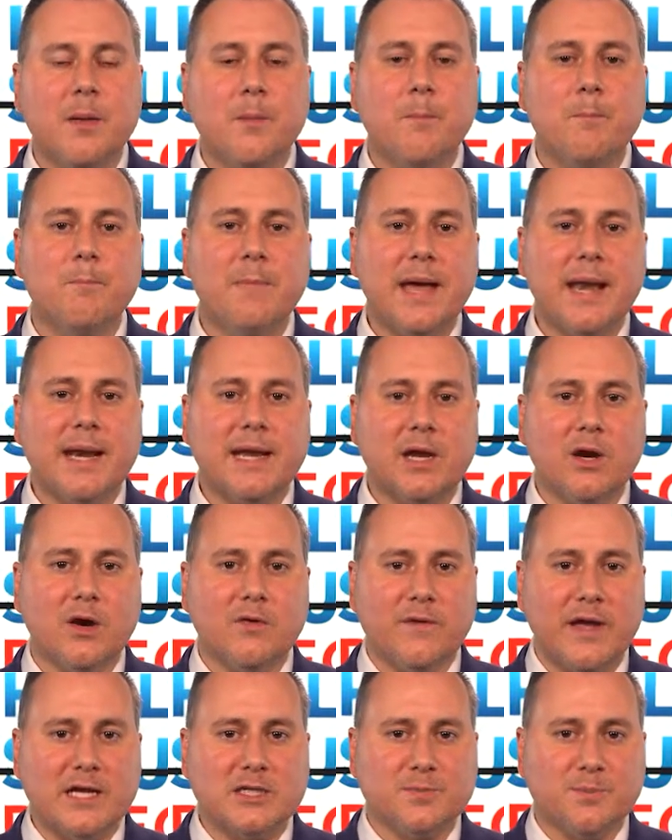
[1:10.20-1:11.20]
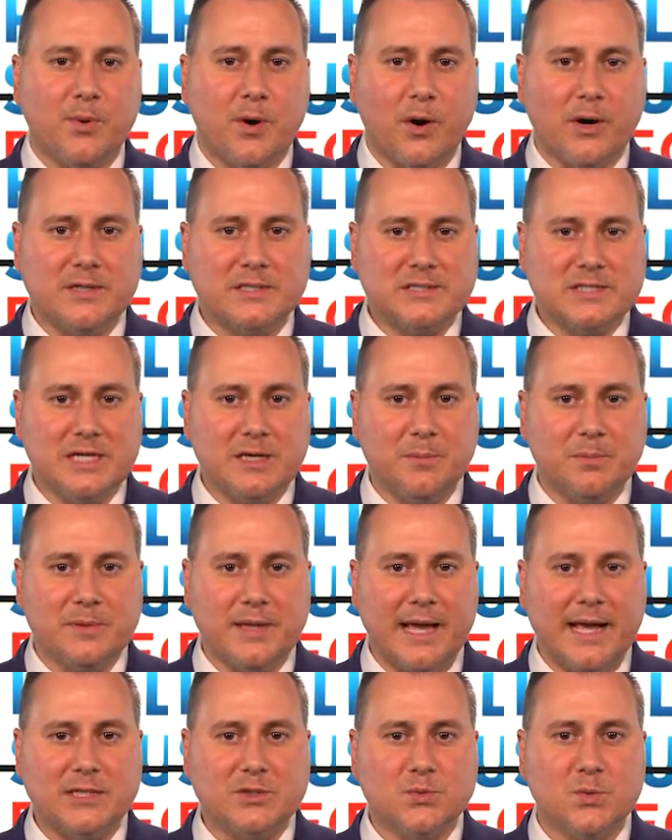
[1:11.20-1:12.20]
Medicare Advantage Part C
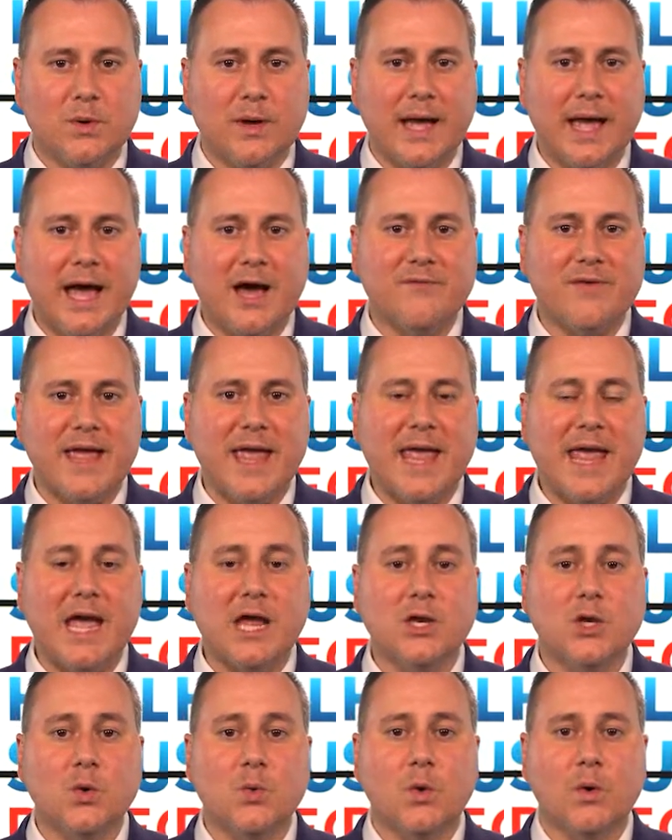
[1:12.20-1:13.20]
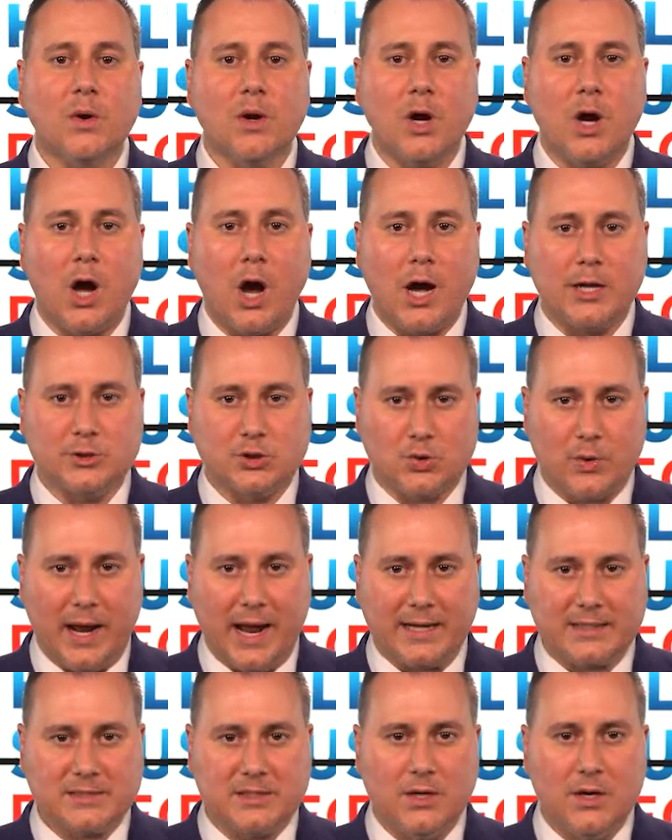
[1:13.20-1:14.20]
plans will have annual
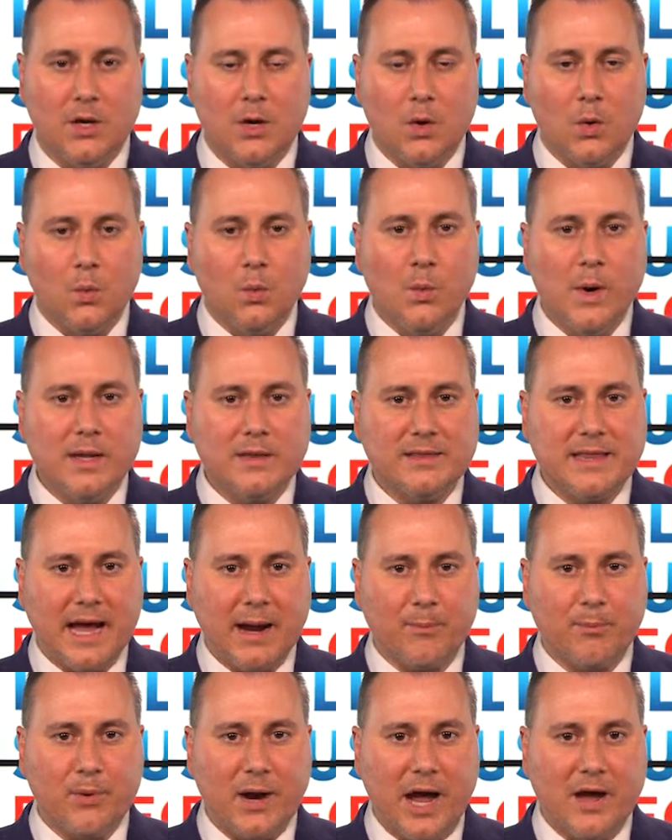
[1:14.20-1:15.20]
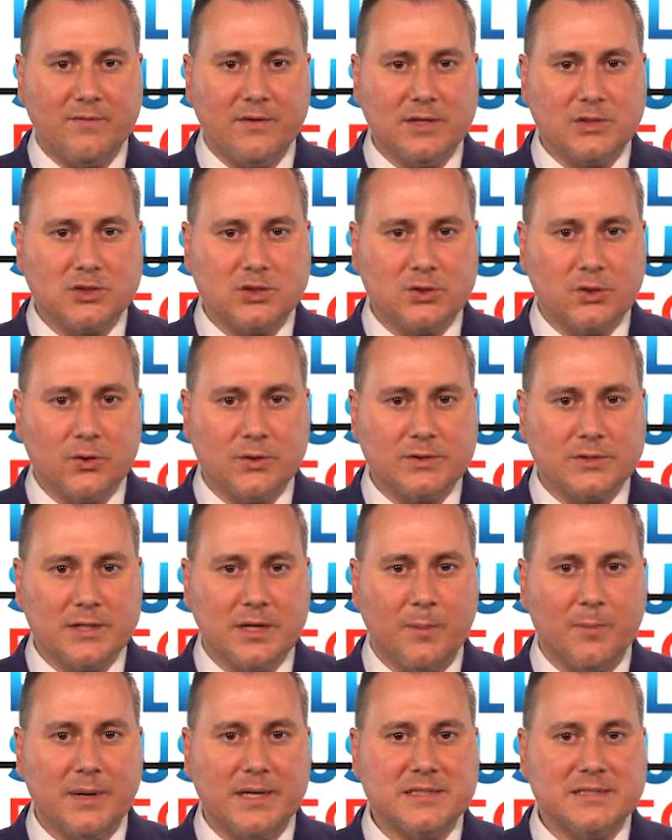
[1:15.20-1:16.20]
contracts with that private insurance
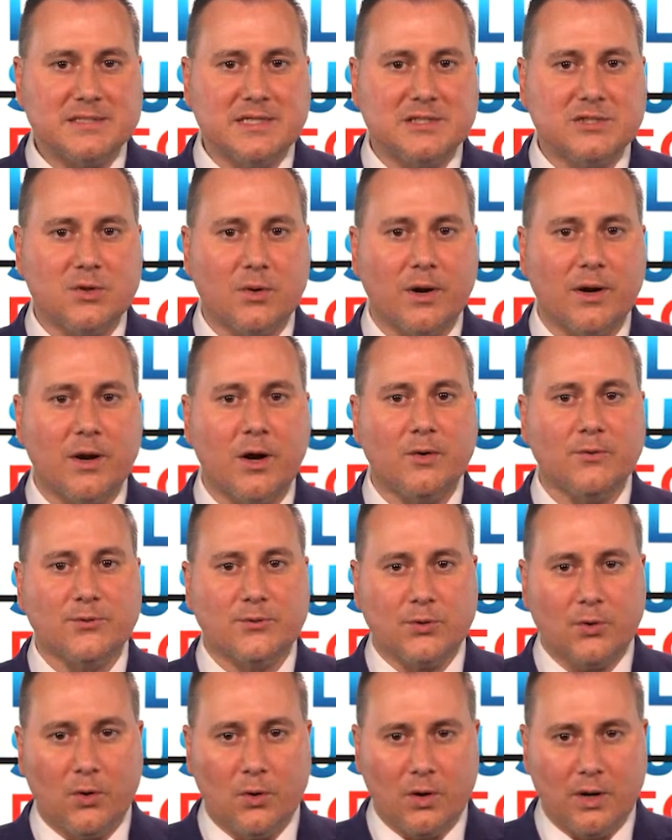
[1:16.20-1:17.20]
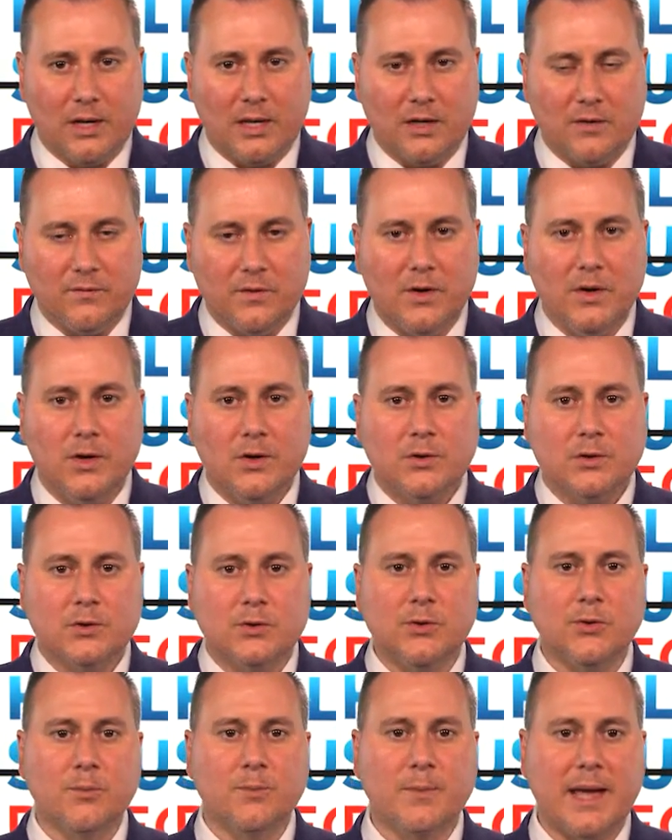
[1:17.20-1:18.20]
company since they're an alternative
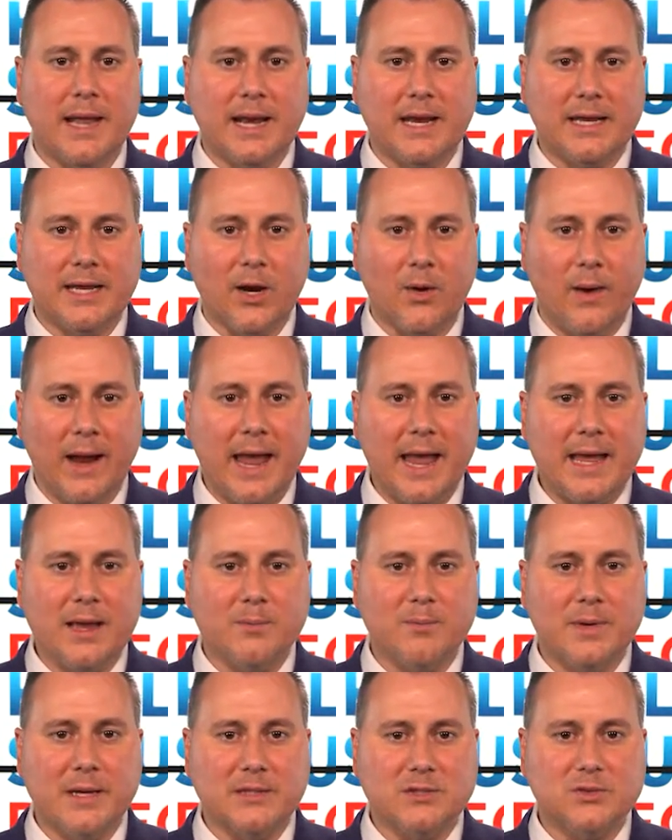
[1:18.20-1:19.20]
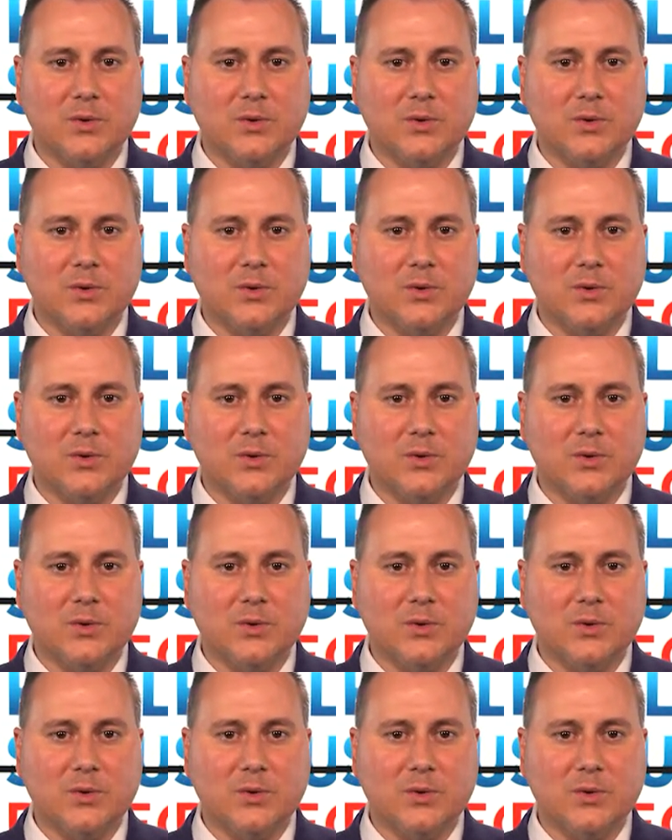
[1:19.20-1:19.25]
to Medicare A and B.